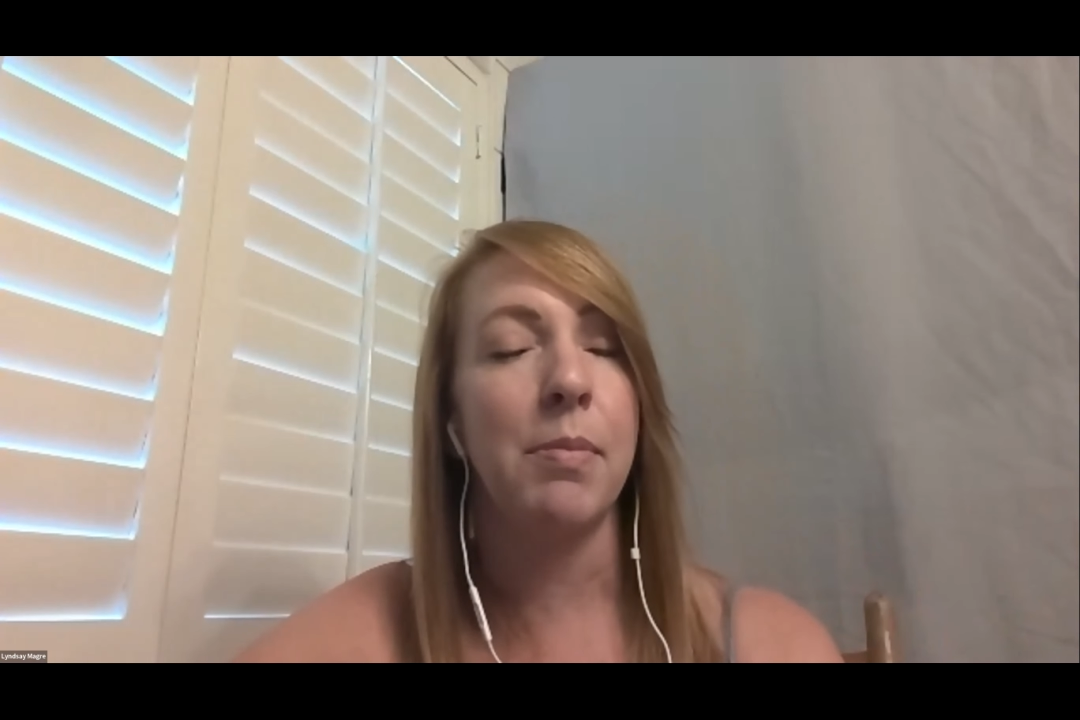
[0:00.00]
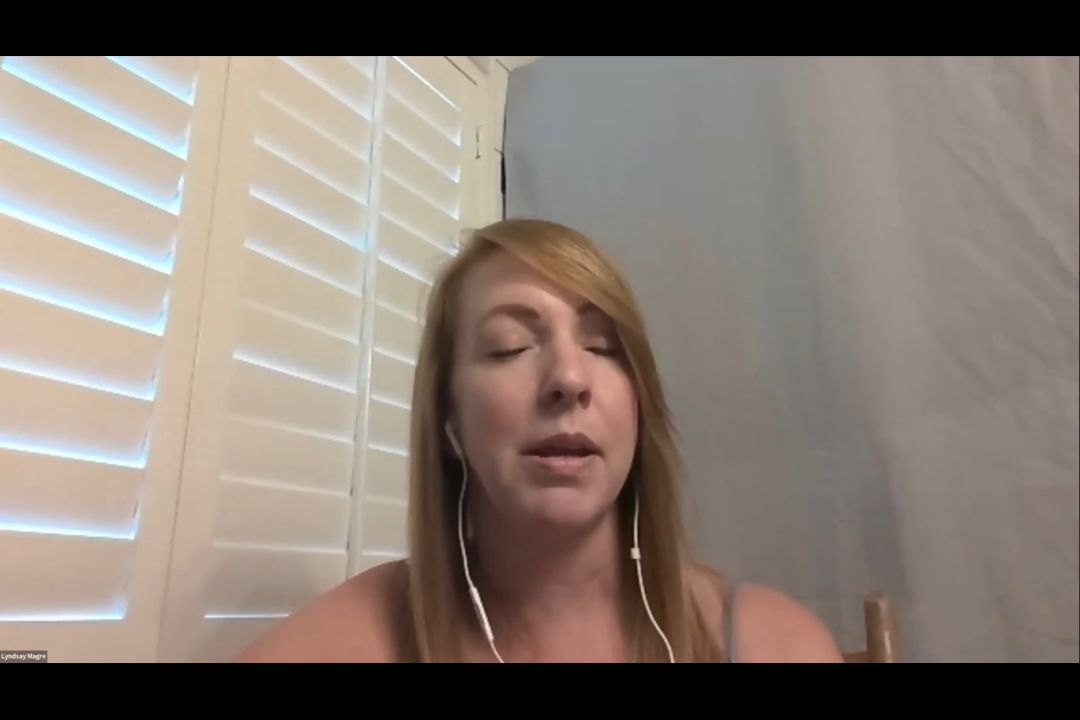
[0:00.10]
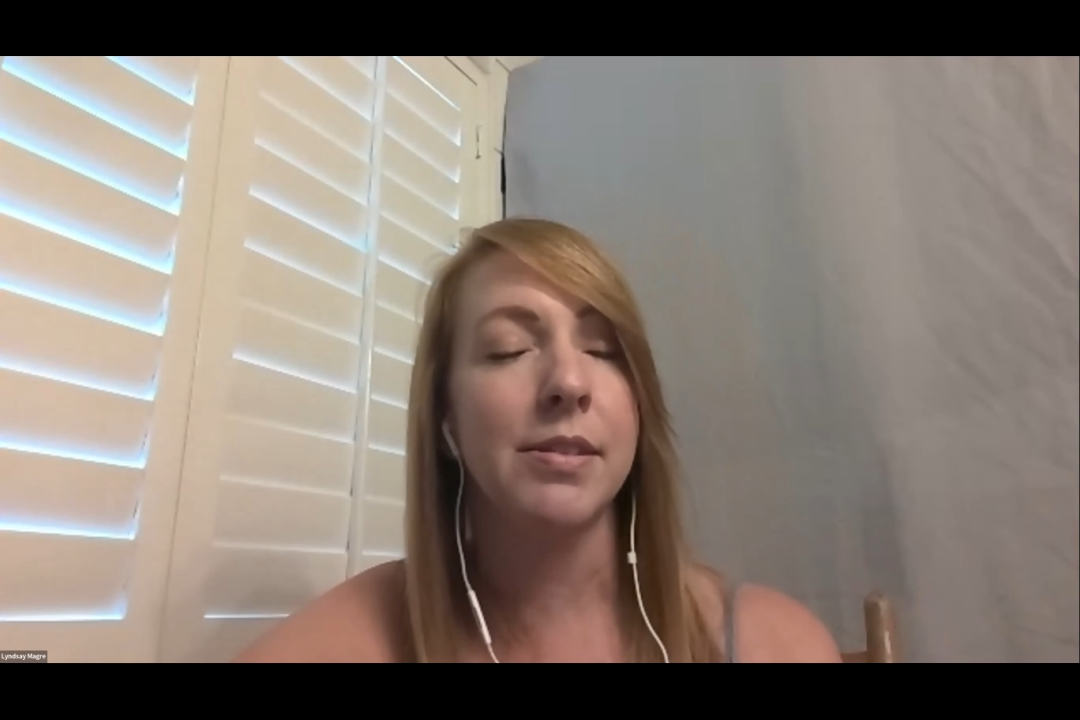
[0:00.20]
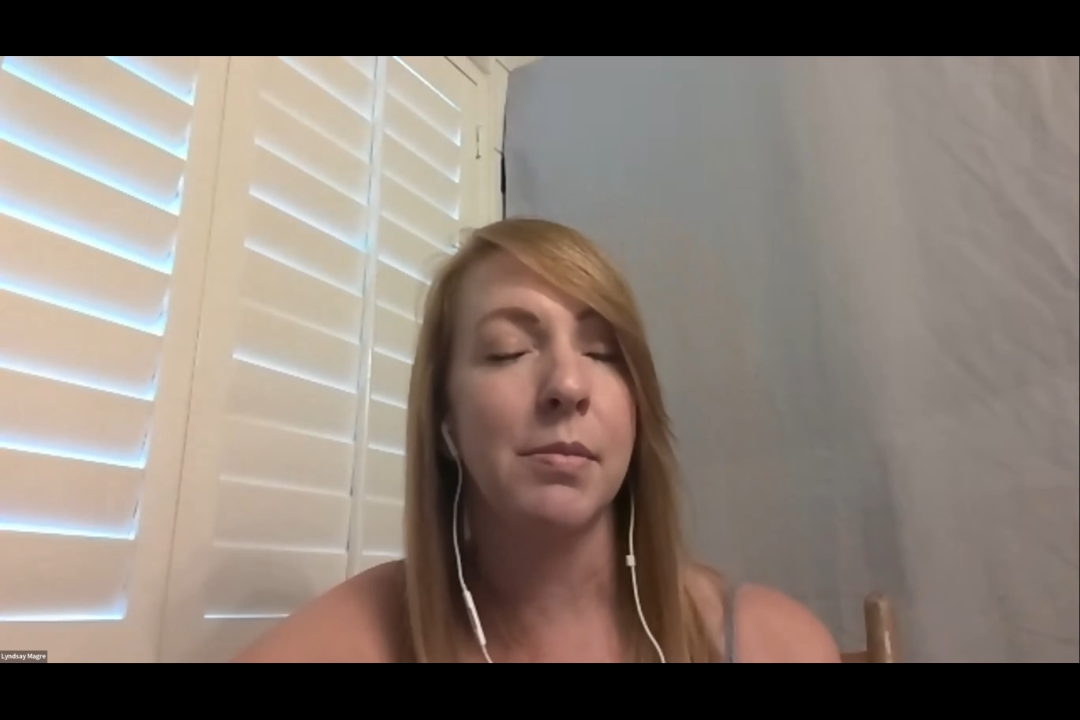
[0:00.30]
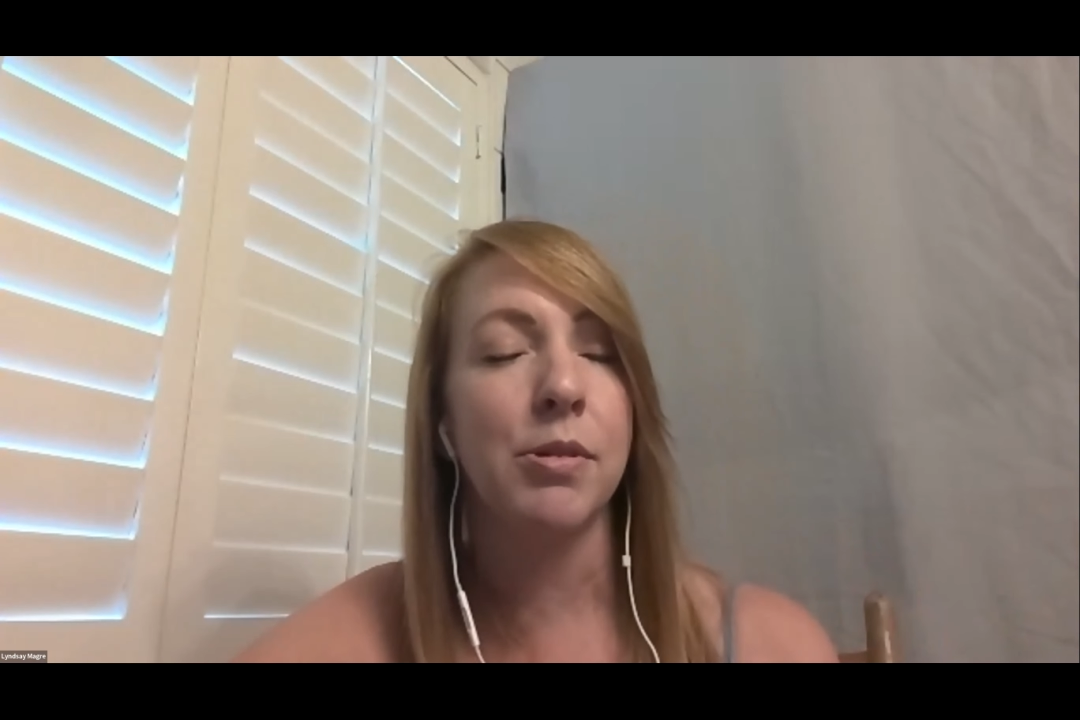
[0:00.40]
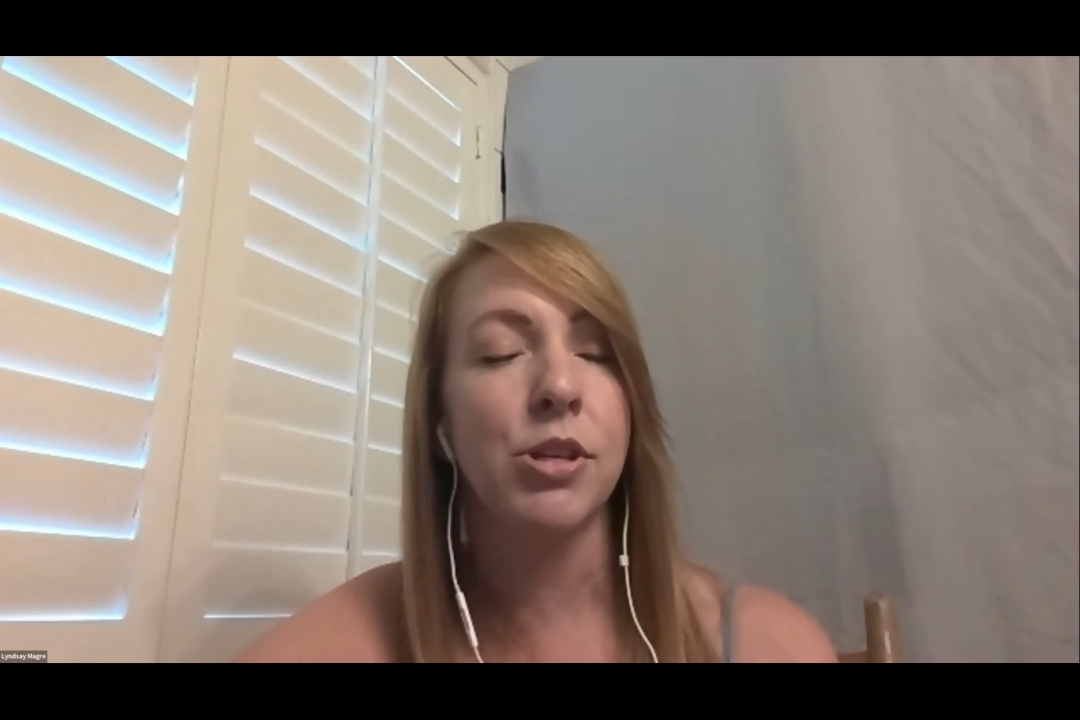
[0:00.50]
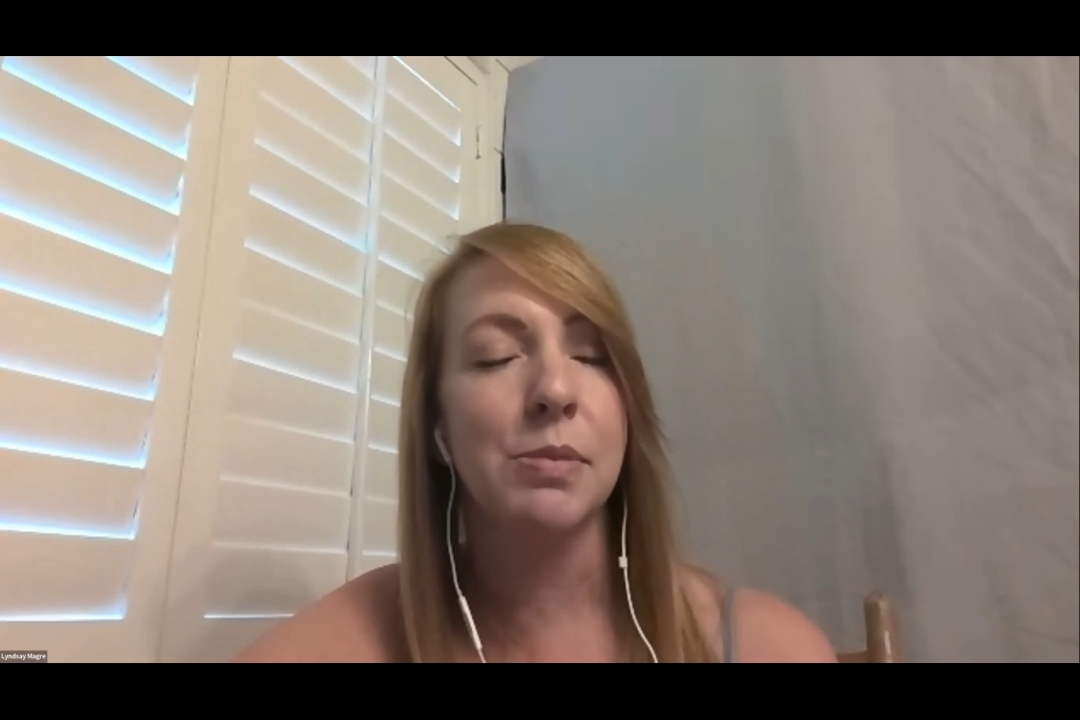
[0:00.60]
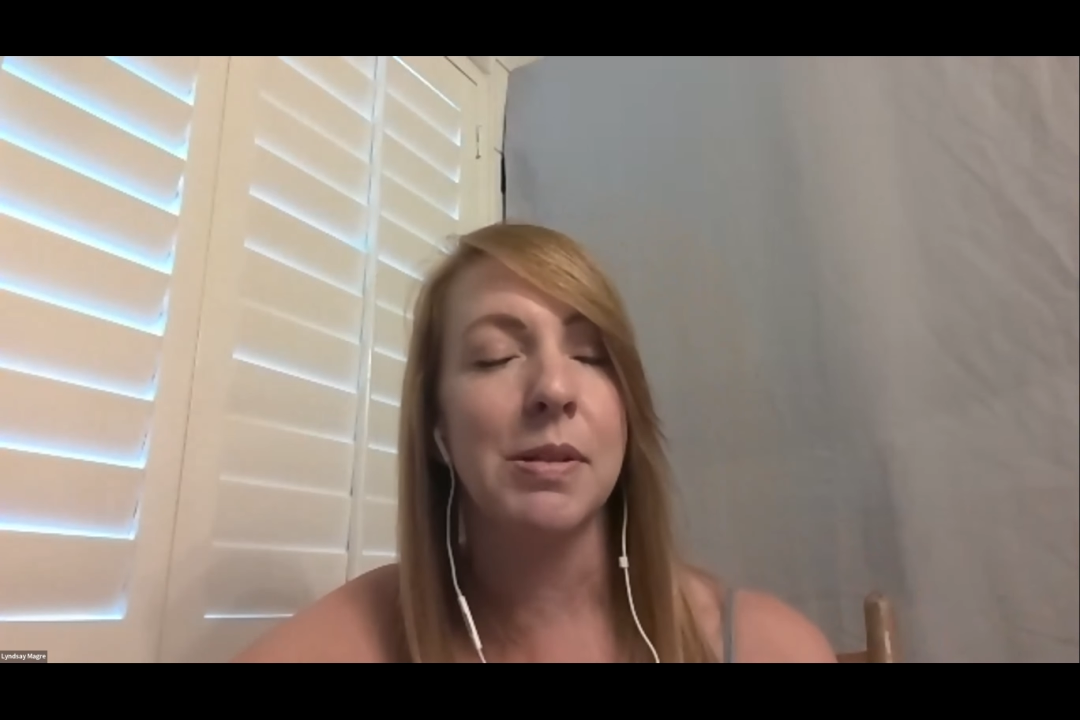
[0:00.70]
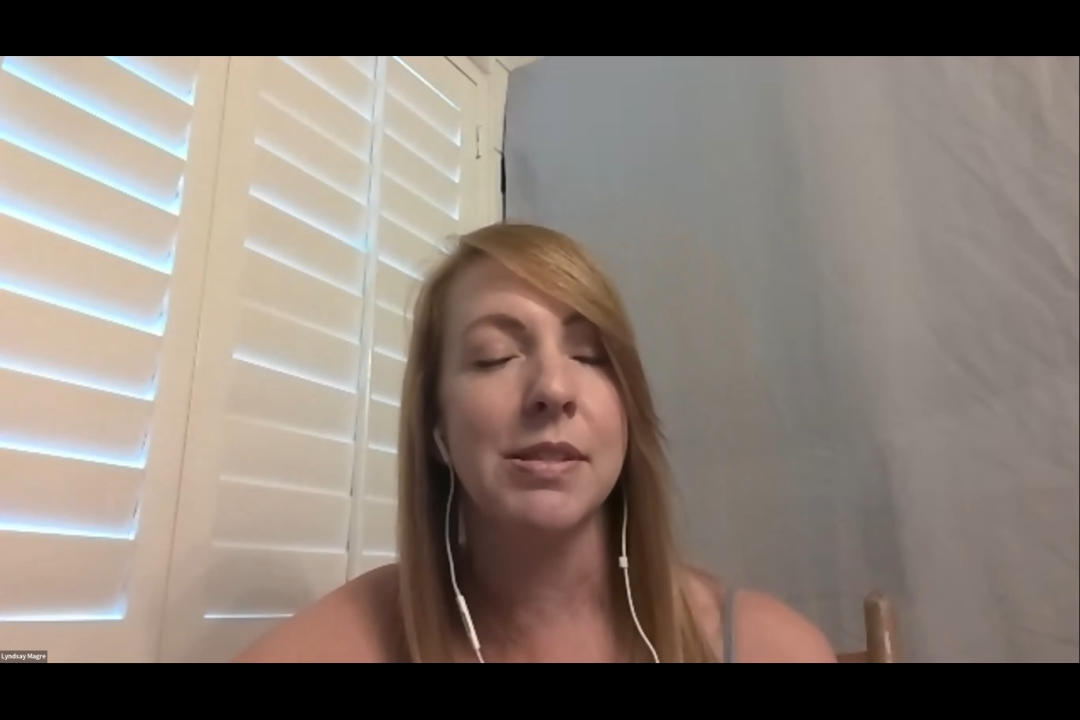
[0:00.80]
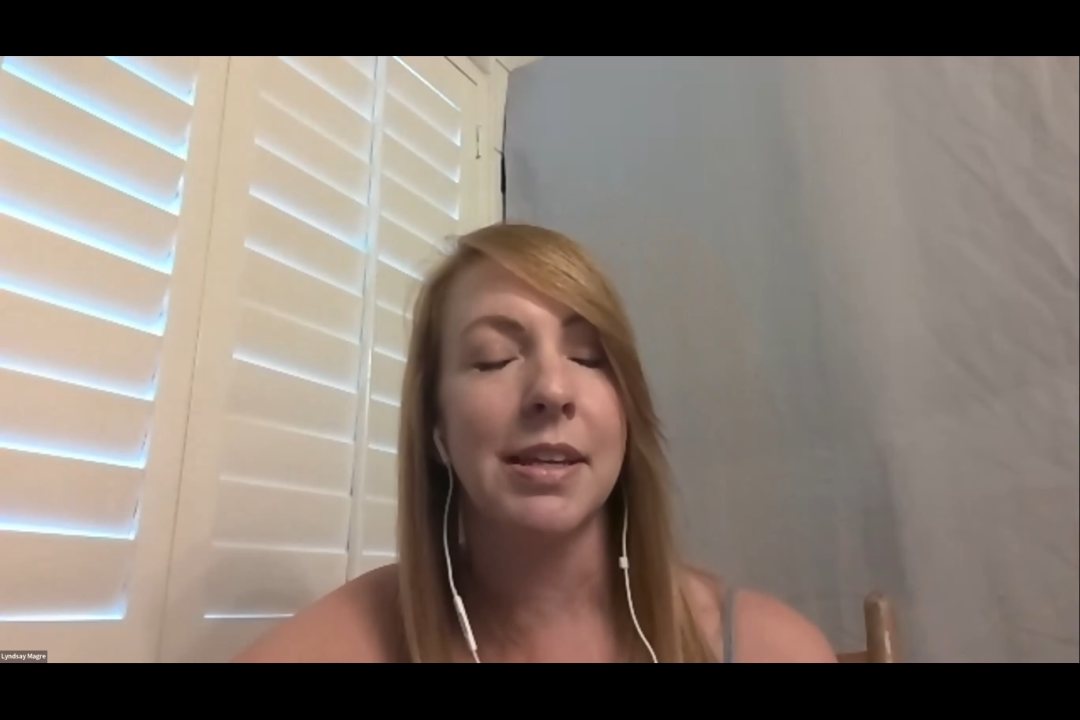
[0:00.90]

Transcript: made some adjustments